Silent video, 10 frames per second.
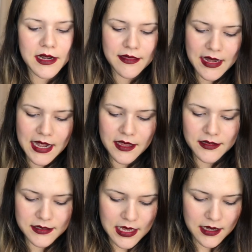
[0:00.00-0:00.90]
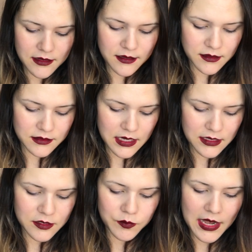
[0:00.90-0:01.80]
and then I could set the
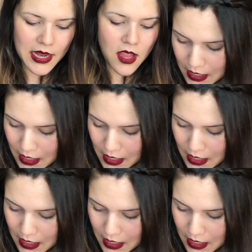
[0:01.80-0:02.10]
setting spray.